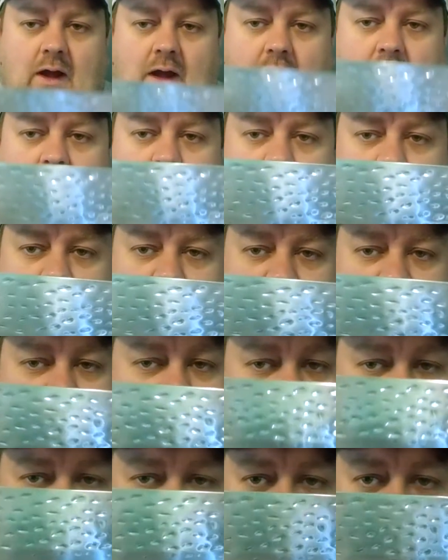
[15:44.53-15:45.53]
And
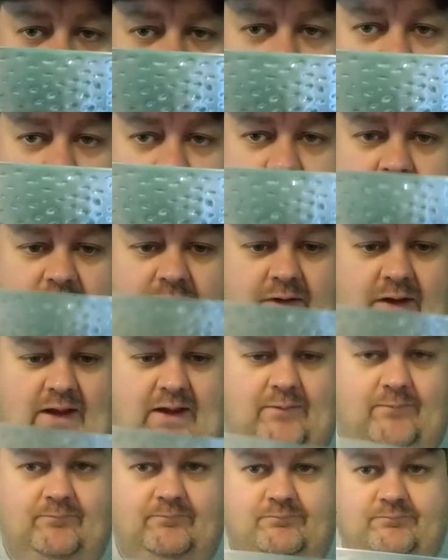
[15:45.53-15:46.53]
they're squared off like
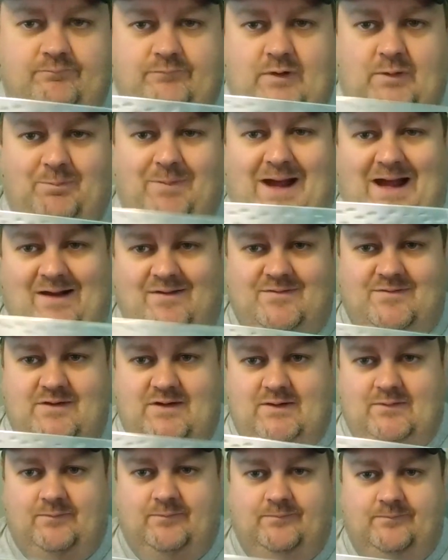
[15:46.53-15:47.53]
that. They're boxy.